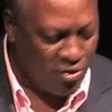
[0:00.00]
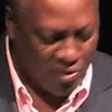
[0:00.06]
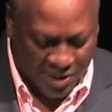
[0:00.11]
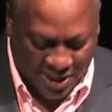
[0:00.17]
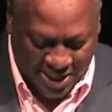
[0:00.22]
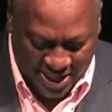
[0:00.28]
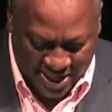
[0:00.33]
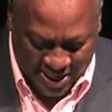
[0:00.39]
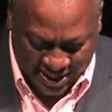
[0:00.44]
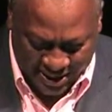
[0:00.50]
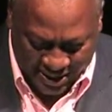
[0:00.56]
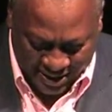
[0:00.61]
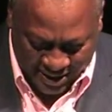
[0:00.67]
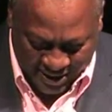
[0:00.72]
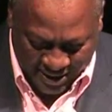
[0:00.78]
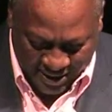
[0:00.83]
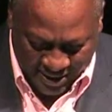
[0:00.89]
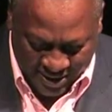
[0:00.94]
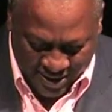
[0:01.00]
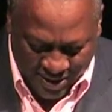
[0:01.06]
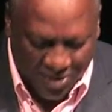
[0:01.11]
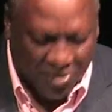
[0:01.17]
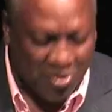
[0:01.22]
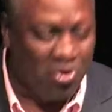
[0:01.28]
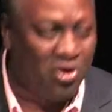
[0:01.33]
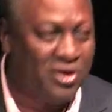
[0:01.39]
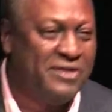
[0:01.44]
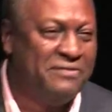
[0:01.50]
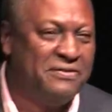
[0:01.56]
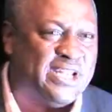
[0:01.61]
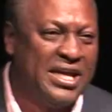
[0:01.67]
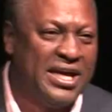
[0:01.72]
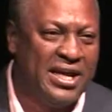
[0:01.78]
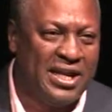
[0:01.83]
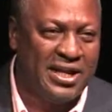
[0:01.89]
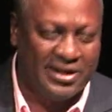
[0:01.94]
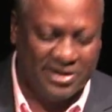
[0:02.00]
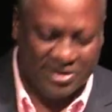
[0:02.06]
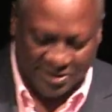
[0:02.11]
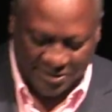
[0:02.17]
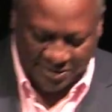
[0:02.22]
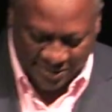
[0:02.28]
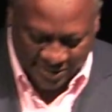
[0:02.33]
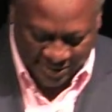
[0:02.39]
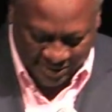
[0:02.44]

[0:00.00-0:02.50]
or Ga, not even English.